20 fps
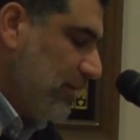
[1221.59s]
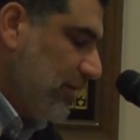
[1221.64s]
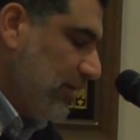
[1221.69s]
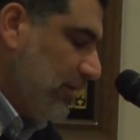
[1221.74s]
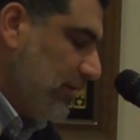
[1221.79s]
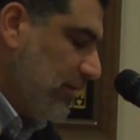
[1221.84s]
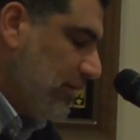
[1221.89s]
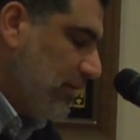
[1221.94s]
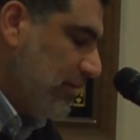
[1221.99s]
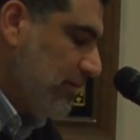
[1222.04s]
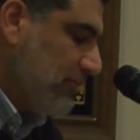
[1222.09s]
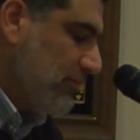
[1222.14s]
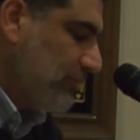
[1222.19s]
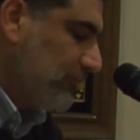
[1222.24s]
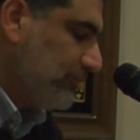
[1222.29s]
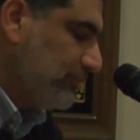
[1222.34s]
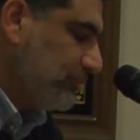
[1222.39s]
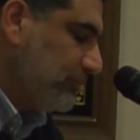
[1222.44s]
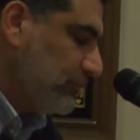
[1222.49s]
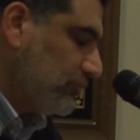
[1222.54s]

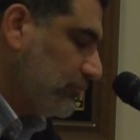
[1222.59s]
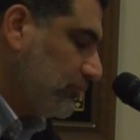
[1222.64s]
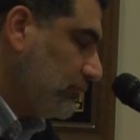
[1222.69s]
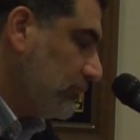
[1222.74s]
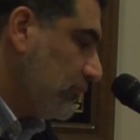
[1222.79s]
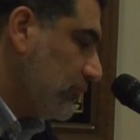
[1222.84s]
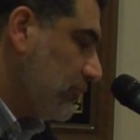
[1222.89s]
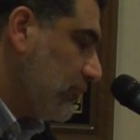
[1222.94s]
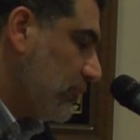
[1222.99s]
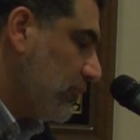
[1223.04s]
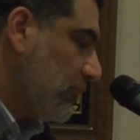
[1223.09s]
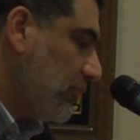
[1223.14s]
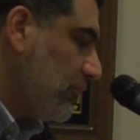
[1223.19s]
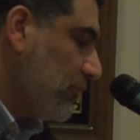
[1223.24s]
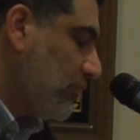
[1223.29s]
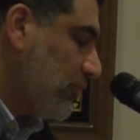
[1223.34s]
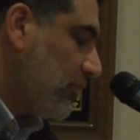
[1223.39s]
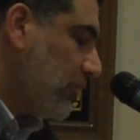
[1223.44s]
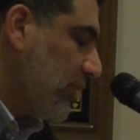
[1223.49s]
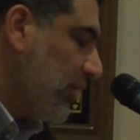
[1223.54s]
And
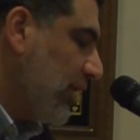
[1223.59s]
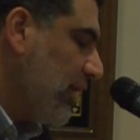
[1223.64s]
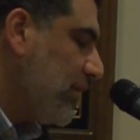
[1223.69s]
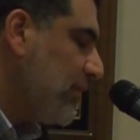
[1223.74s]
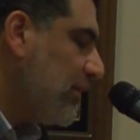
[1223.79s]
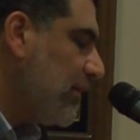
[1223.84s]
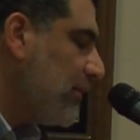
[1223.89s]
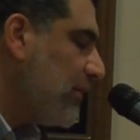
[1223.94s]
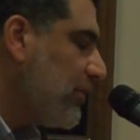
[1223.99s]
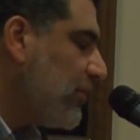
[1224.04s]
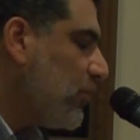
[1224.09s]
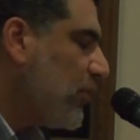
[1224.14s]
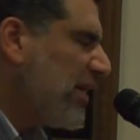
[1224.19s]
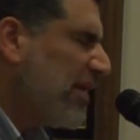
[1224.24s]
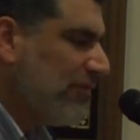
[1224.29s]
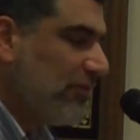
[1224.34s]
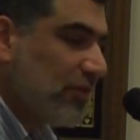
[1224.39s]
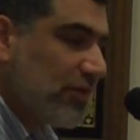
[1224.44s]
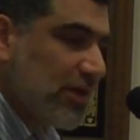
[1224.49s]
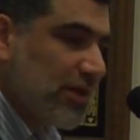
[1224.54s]
another way
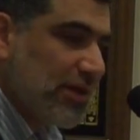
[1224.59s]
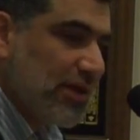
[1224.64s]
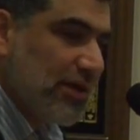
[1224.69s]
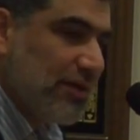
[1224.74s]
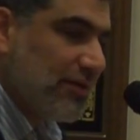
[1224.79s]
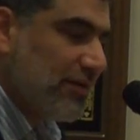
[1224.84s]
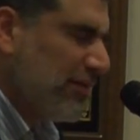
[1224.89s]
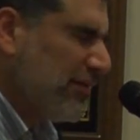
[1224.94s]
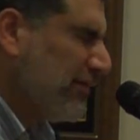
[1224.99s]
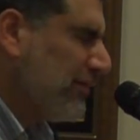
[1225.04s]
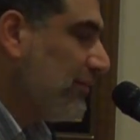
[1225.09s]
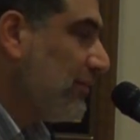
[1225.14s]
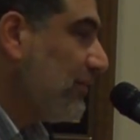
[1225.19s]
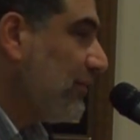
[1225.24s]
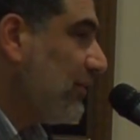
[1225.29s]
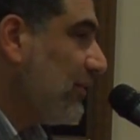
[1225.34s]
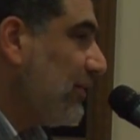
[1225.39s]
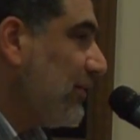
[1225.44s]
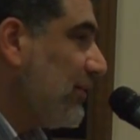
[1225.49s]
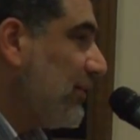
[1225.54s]
of looking at
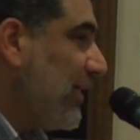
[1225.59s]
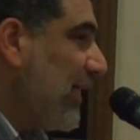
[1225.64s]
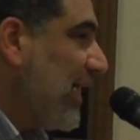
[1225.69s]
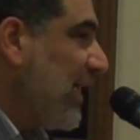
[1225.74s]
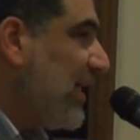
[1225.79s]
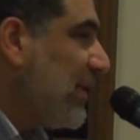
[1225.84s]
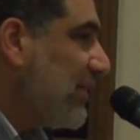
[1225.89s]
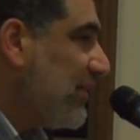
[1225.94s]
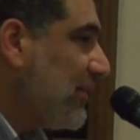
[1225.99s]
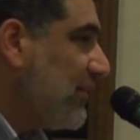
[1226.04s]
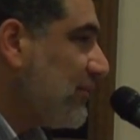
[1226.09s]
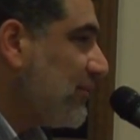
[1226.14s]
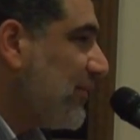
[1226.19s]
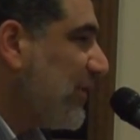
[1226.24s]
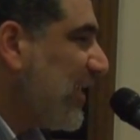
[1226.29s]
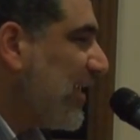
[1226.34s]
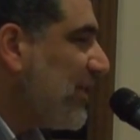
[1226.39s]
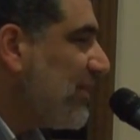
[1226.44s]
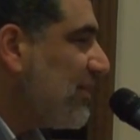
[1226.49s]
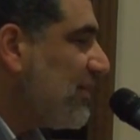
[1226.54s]
atheism,
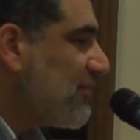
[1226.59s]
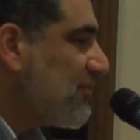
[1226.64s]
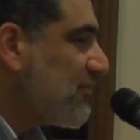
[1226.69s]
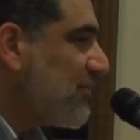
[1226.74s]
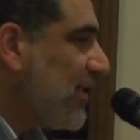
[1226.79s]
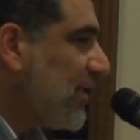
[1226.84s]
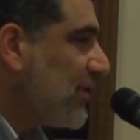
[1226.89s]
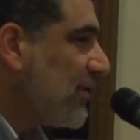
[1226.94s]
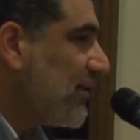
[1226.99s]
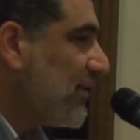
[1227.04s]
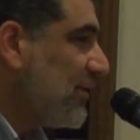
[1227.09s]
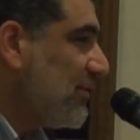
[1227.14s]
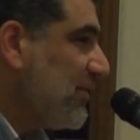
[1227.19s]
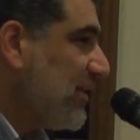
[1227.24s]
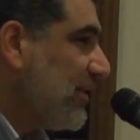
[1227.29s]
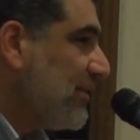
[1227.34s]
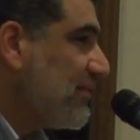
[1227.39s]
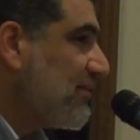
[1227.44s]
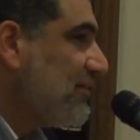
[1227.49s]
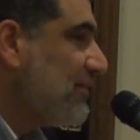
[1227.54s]
atheism technically
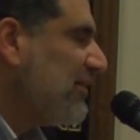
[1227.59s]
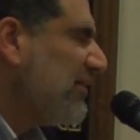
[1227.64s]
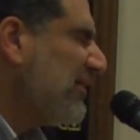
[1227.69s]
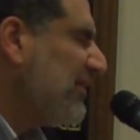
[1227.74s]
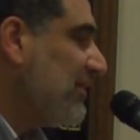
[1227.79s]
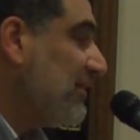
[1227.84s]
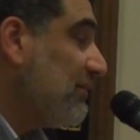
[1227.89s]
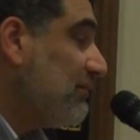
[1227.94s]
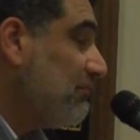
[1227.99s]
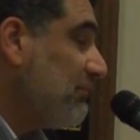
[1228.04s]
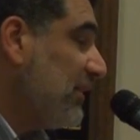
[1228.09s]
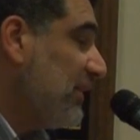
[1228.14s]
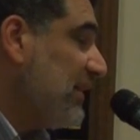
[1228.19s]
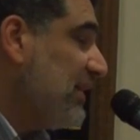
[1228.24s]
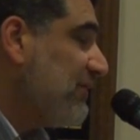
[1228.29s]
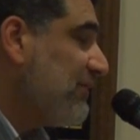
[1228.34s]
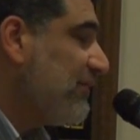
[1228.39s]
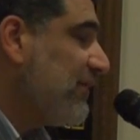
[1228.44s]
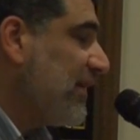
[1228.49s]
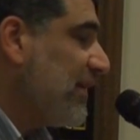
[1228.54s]
means
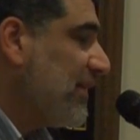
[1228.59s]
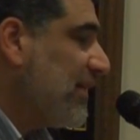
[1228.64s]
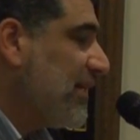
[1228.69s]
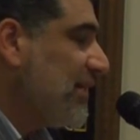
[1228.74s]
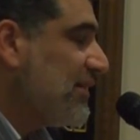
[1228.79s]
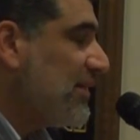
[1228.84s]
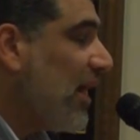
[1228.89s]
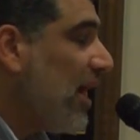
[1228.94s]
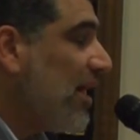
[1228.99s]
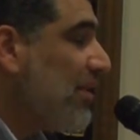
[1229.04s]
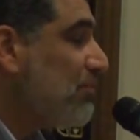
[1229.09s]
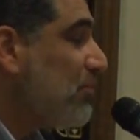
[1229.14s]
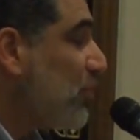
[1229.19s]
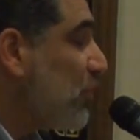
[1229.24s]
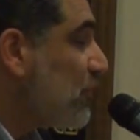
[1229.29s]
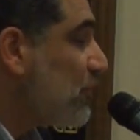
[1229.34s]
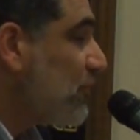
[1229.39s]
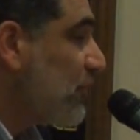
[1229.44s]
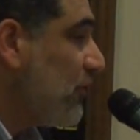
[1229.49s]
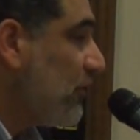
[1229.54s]
belief in a
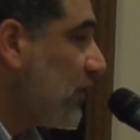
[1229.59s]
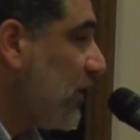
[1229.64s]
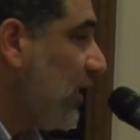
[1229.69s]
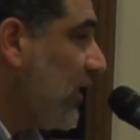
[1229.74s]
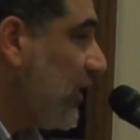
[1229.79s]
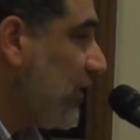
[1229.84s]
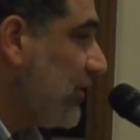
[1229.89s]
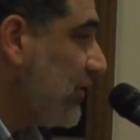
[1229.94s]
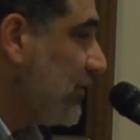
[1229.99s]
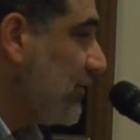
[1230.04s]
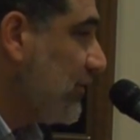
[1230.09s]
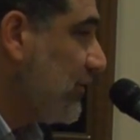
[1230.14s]
non-personal God,